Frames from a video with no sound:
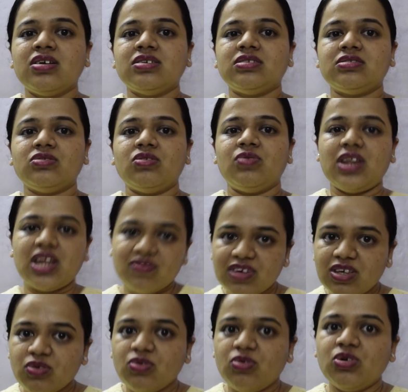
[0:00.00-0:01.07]
So whenever
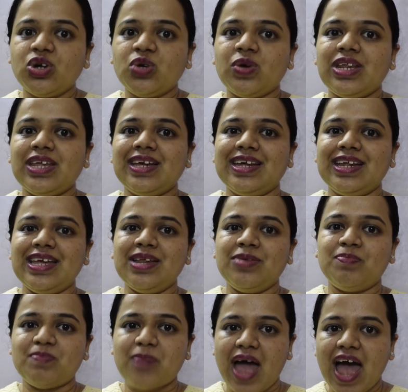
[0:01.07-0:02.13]
you go to any
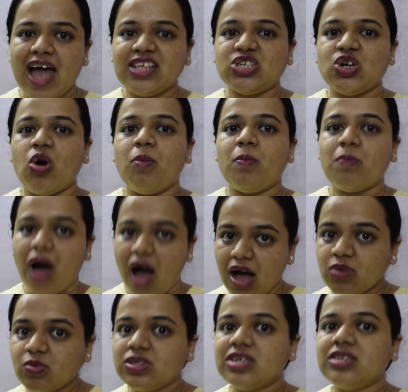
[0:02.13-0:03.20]
green patch or
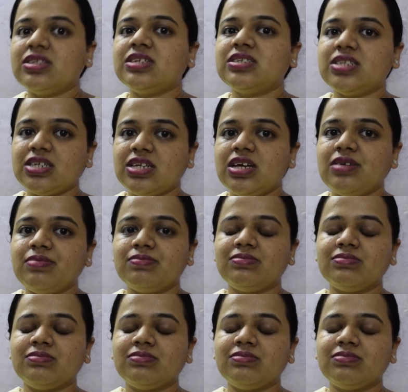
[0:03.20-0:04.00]
park within the city,